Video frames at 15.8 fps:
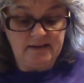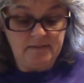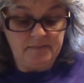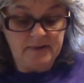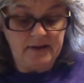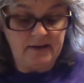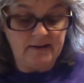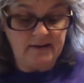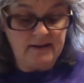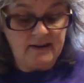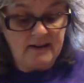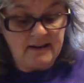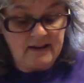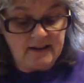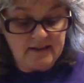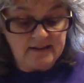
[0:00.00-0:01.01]
But
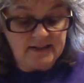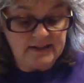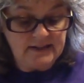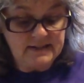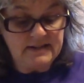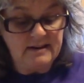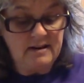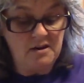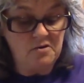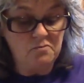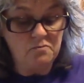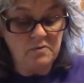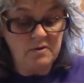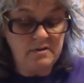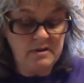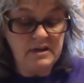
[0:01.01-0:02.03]
let's get on
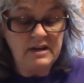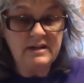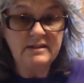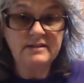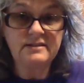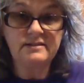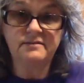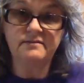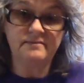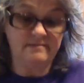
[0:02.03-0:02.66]
with this.